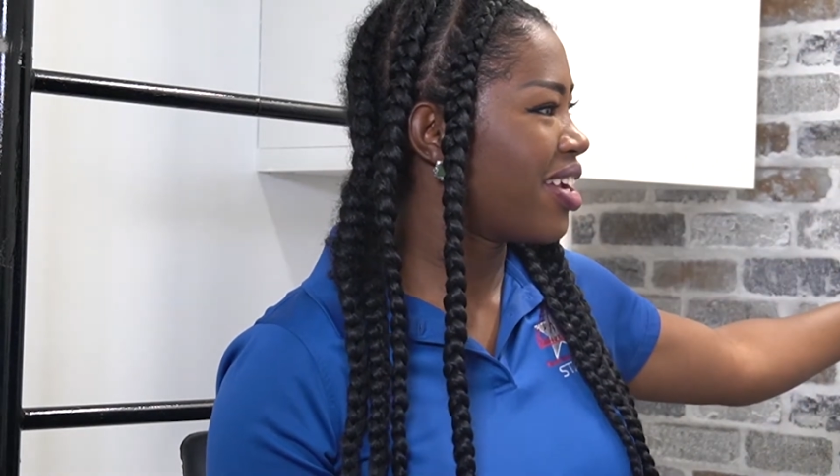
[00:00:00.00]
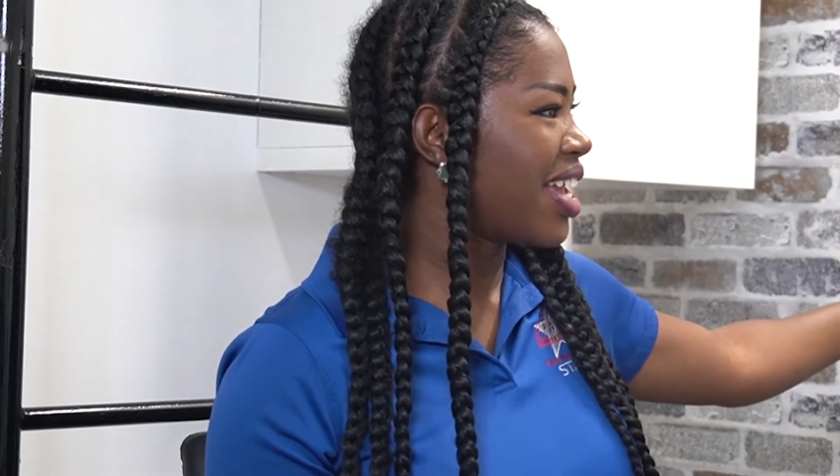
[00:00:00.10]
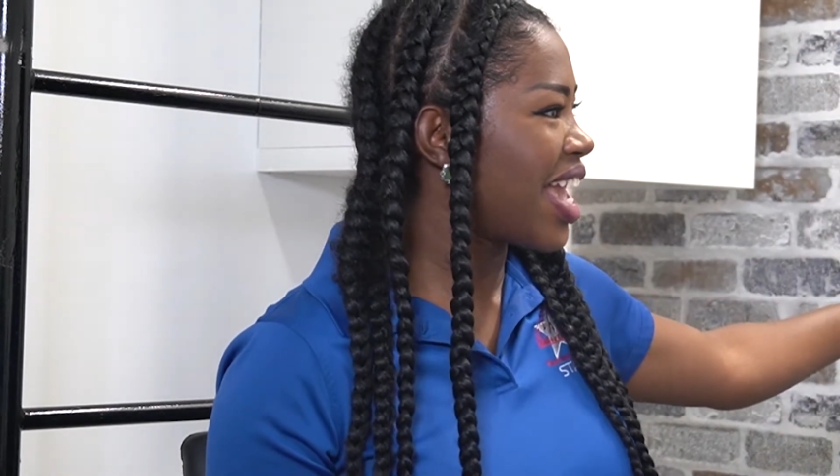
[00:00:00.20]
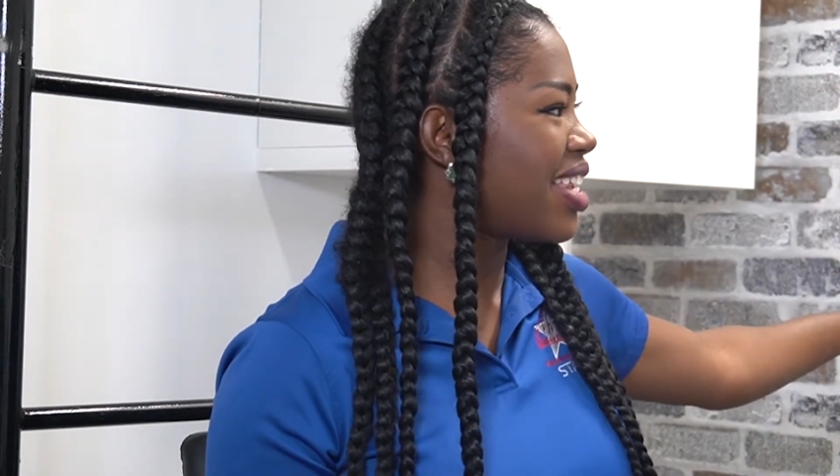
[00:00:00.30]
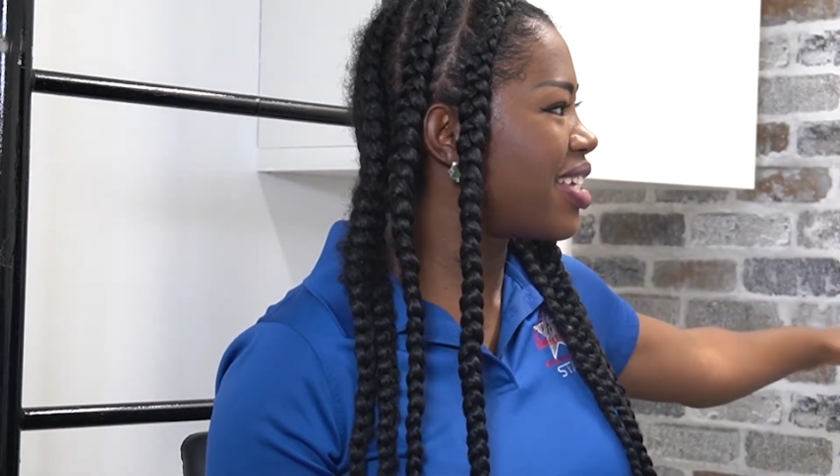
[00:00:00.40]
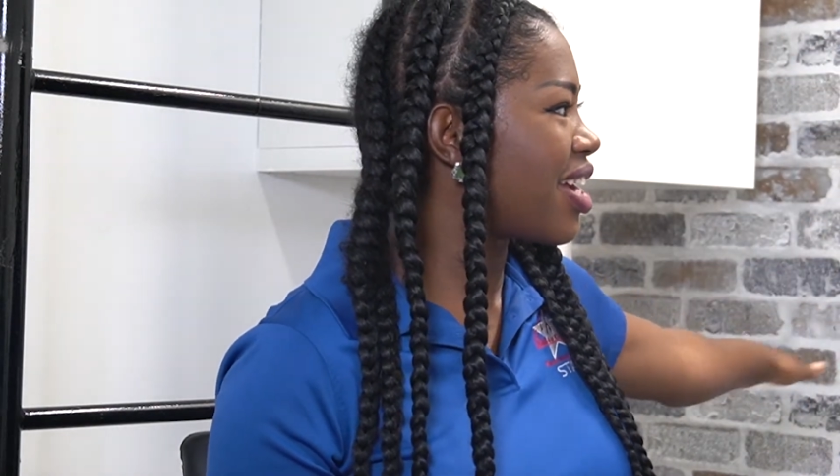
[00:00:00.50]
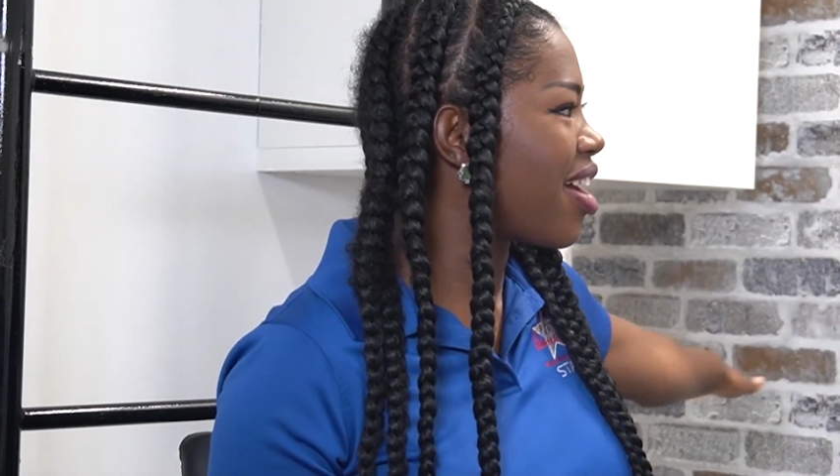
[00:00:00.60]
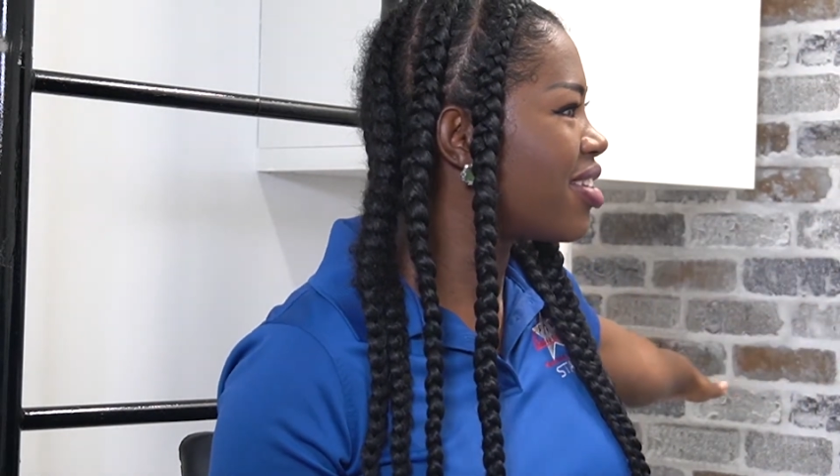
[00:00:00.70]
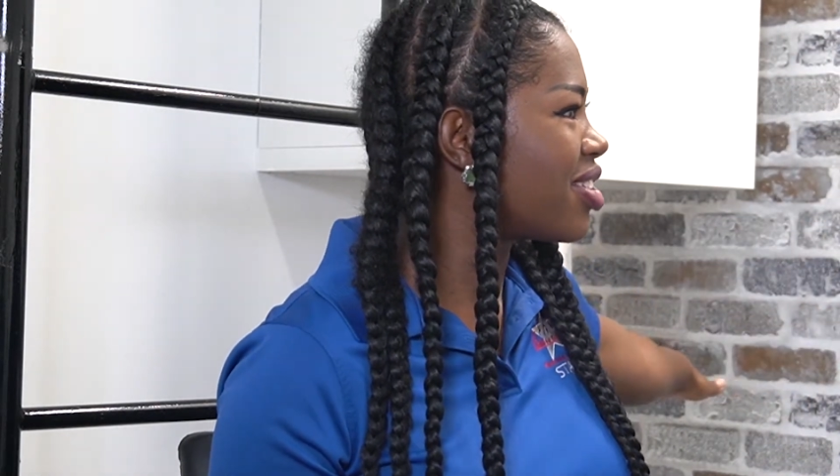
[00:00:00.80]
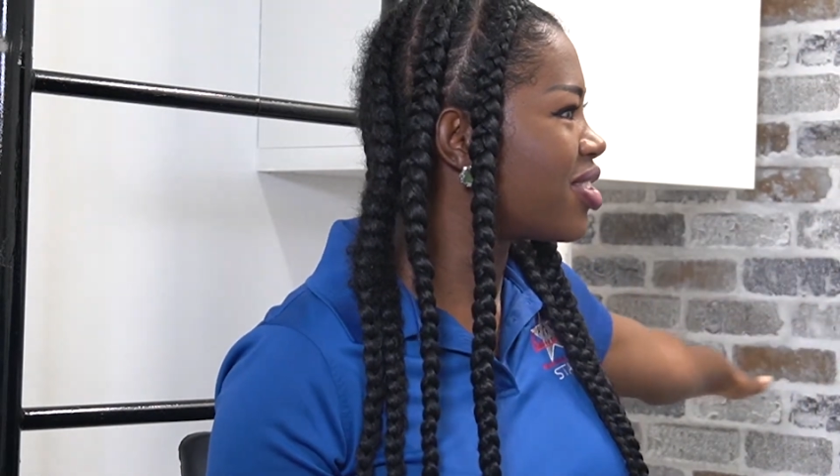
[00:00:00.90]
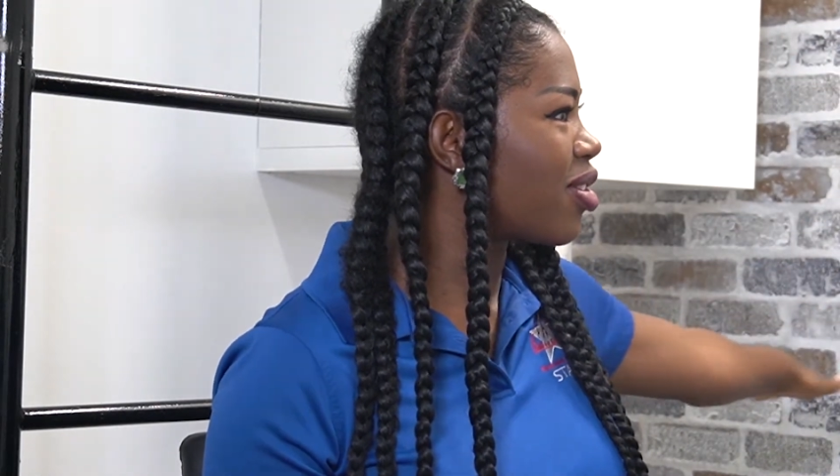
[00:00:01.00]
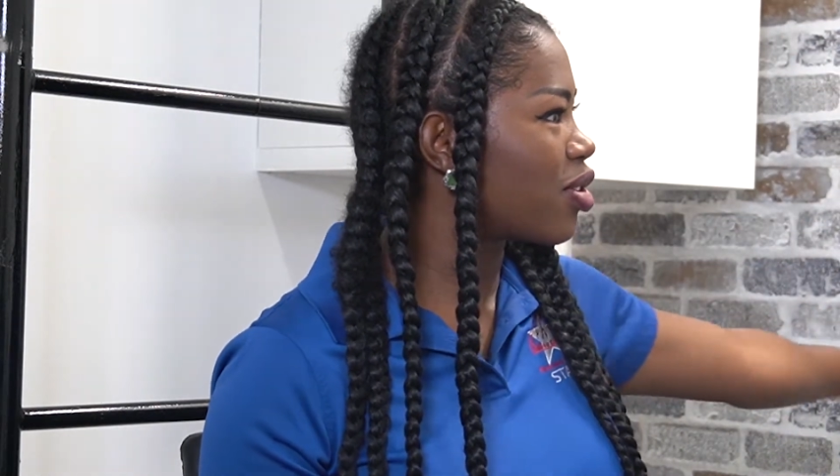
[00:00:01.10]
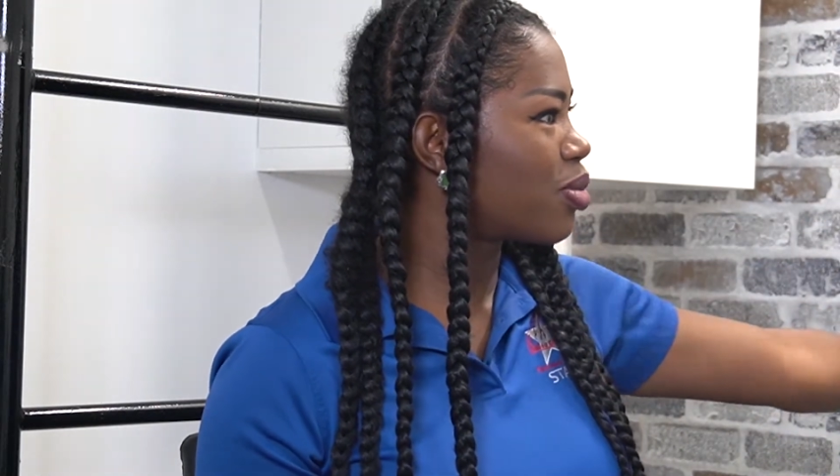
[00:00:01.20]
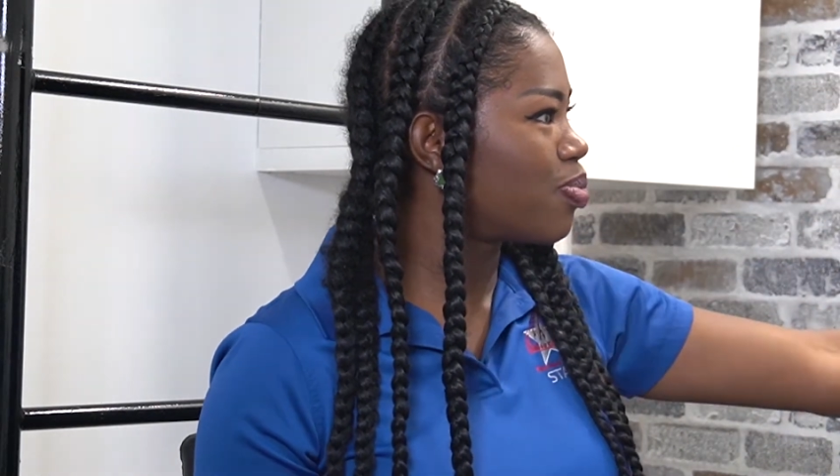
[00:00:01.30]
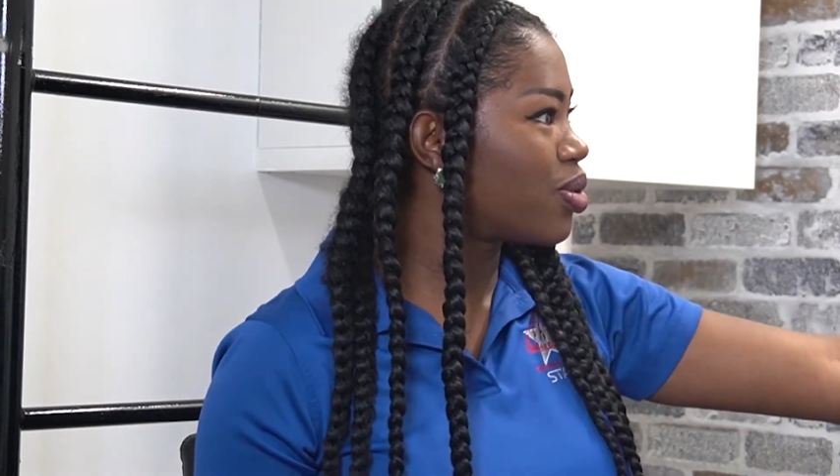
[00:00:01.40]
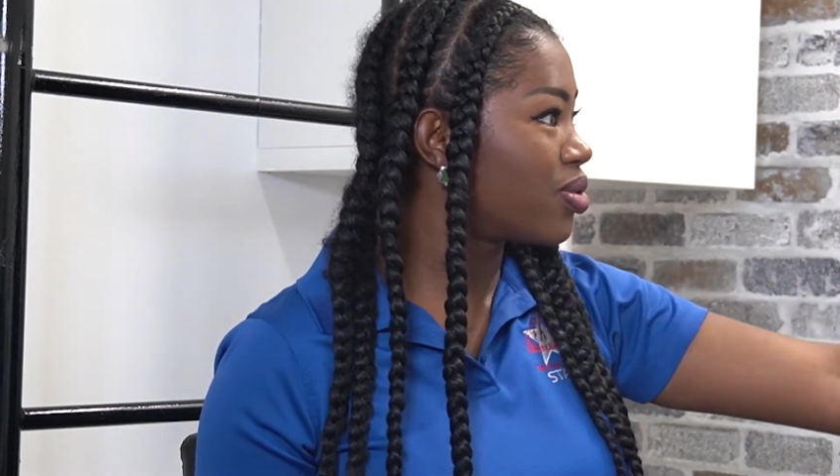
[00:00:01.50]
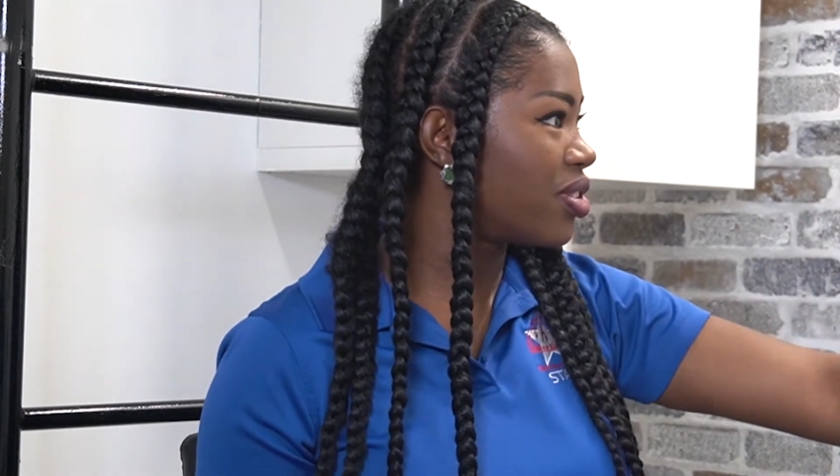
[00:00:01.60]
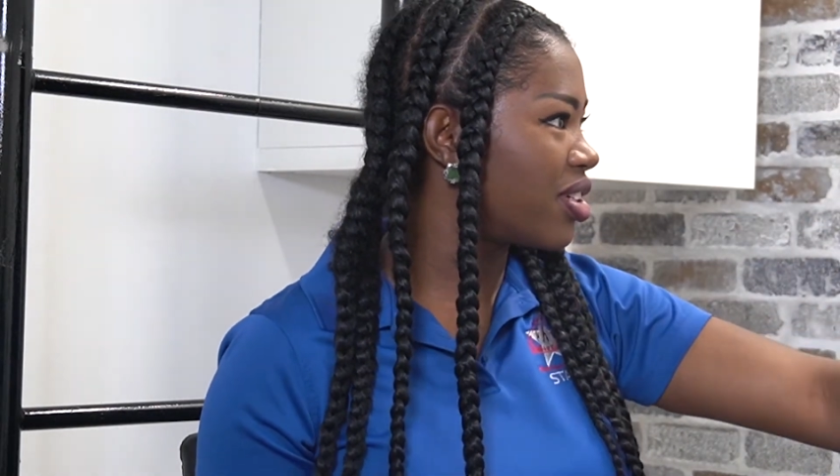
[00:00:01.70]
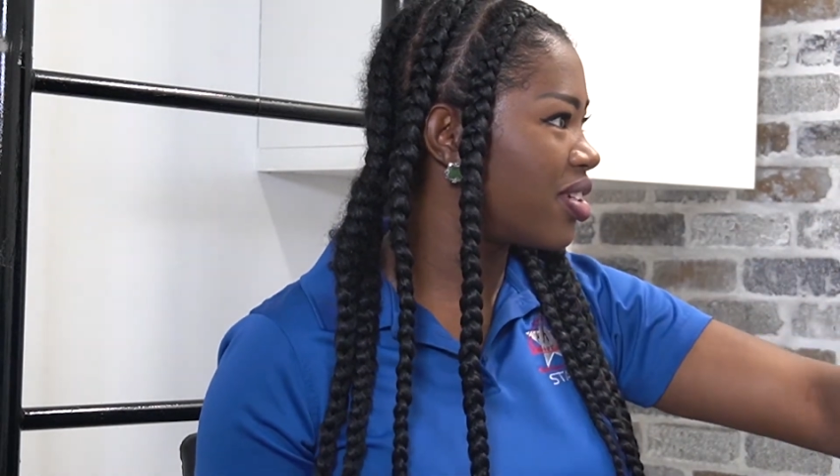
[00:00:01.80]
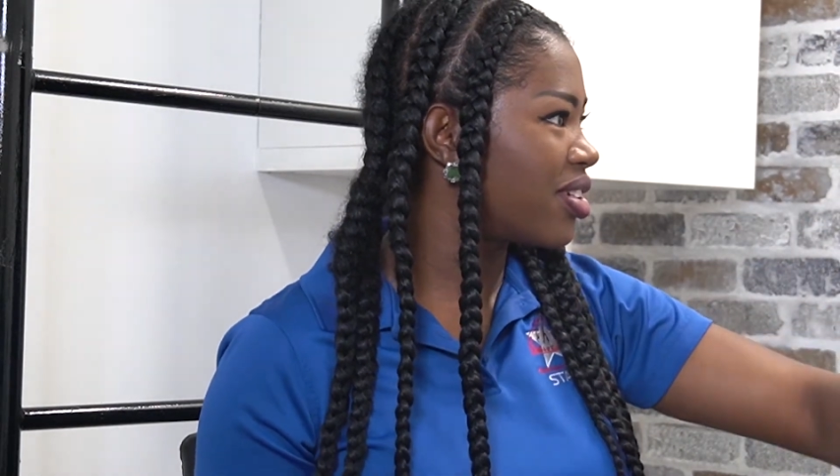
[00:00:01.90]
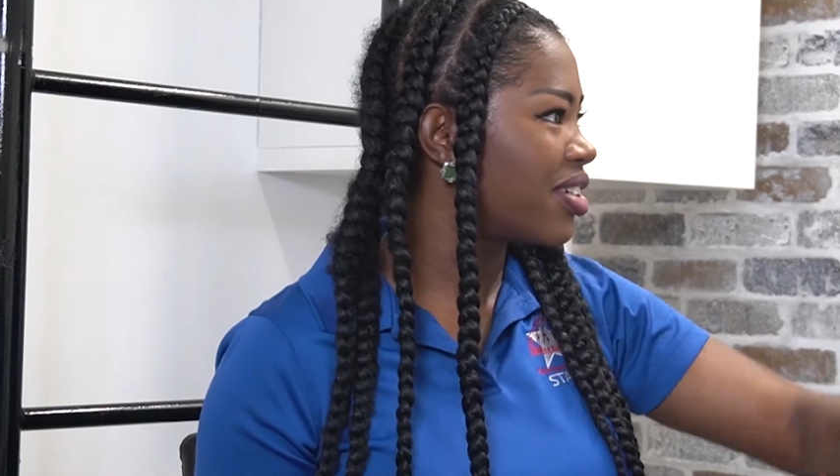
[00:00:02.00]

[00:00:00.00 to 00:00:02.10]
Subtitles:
and it kind of starts building.